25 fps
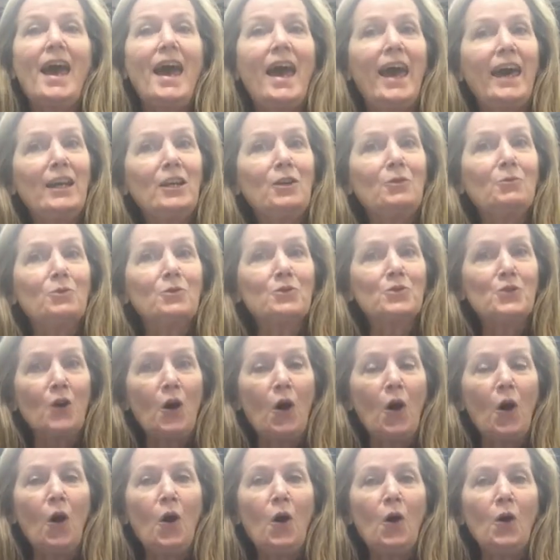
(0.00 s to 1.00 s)
and it was
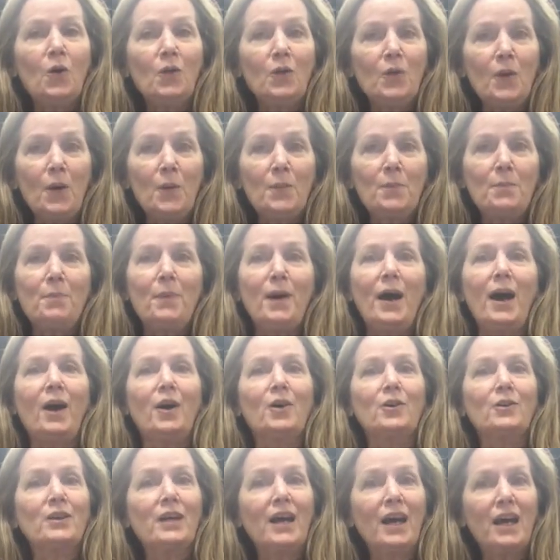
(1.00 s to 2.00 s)
all
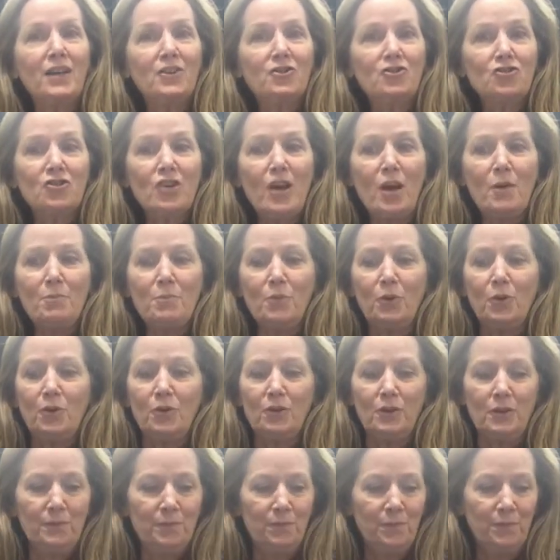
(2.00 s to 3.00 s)
about a shepherd.
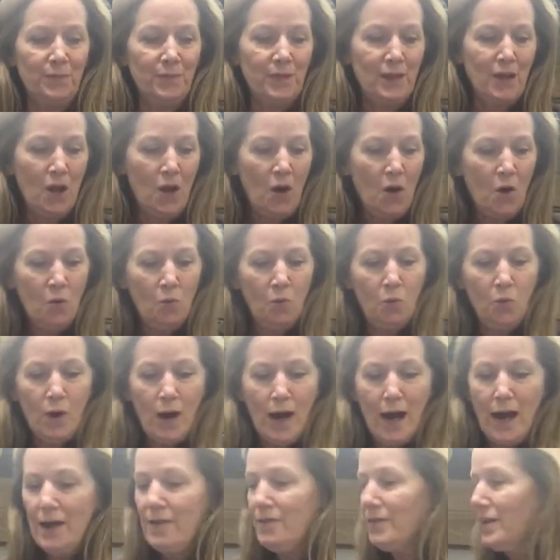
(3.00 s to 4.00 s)

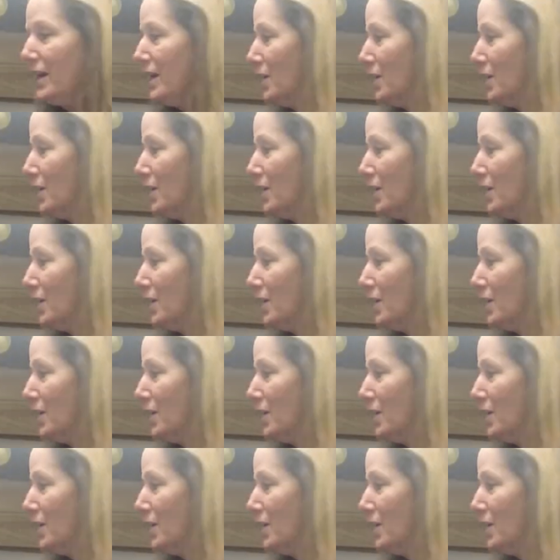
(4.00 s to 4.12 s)
Well, I've